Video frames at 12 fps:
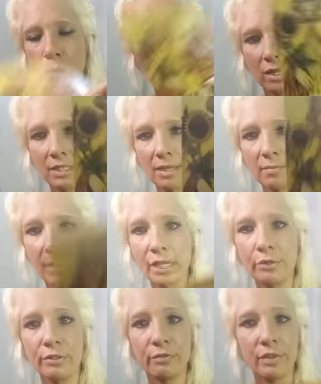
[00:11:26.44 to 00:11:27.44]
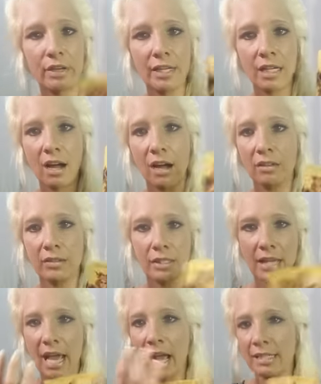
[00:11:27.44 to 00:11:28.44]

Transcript: or somebody who's very that